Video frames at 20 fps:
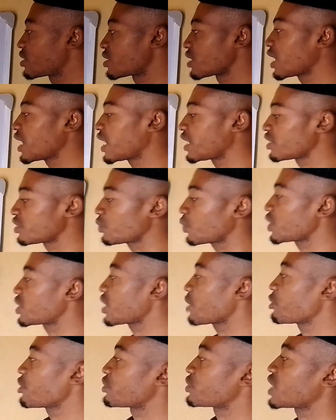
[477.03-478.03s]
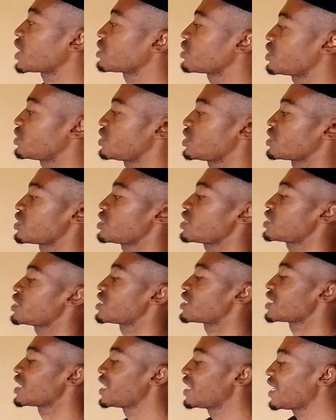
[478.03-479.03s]
triangle. What type of triangle is this? This
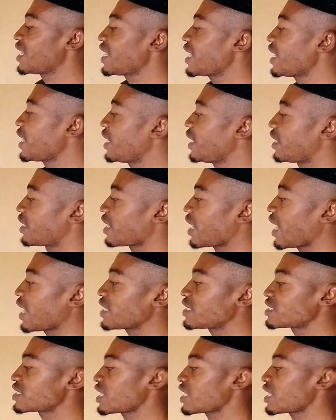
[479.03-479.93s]
is a right